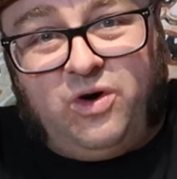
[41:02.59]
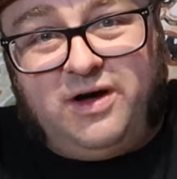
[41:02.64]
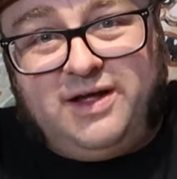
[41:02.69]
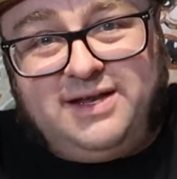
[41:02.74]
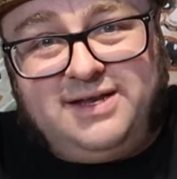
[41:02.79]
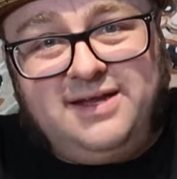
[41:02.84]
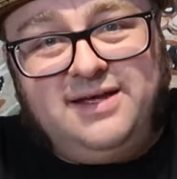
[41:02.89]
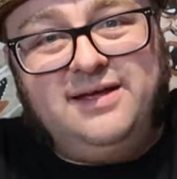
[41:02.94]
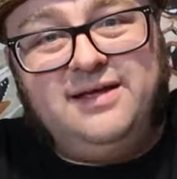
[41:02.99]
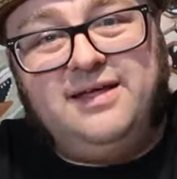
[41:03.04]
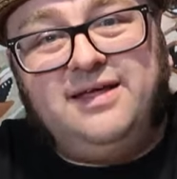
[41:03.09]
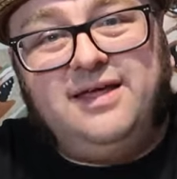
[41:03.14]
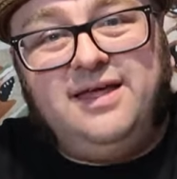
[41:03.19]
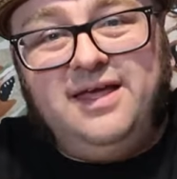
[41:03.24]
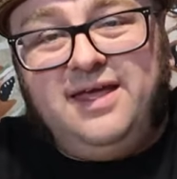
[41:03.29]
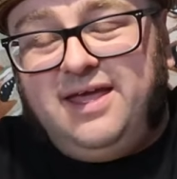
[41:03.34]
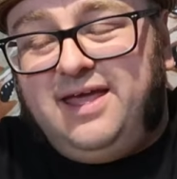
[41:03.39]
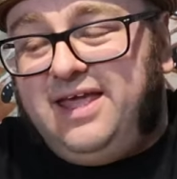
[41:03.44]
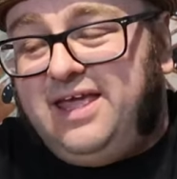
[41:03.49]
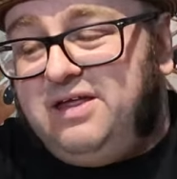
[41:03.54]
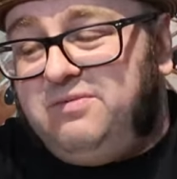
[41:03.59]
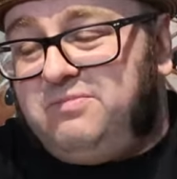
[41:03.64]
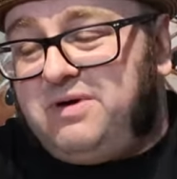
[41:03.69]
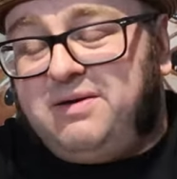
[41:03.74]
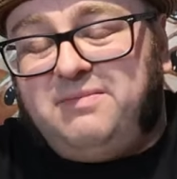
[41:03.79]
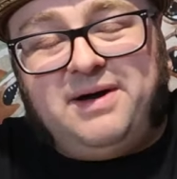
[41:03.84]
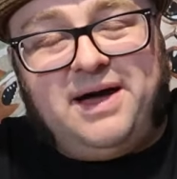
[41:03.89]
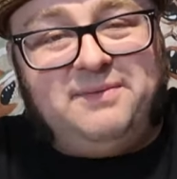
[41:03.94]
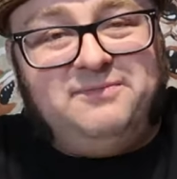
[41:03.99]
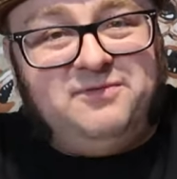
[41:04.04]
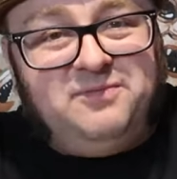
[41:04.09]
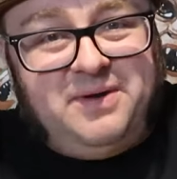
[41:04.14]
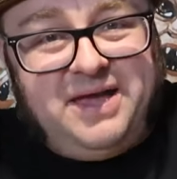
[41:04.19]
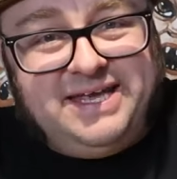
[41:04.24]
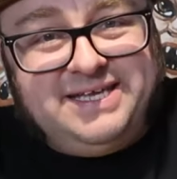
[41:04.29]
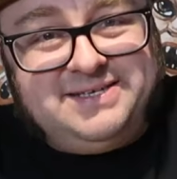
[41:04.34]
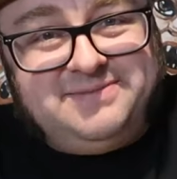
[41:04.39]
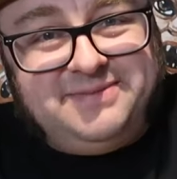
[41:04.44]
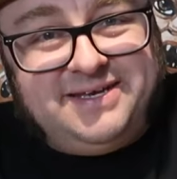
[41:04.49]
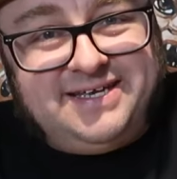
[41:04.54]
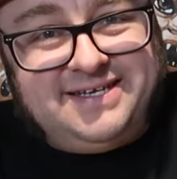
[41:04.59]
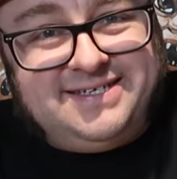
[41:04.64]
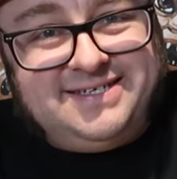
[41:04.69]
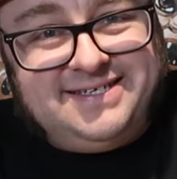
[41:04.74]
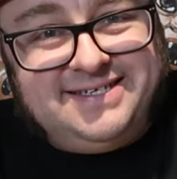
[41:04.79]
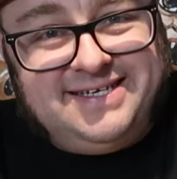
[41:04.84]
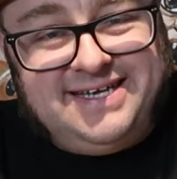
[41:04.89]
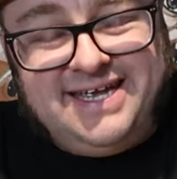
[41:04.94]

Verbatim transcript: one in my mom's basement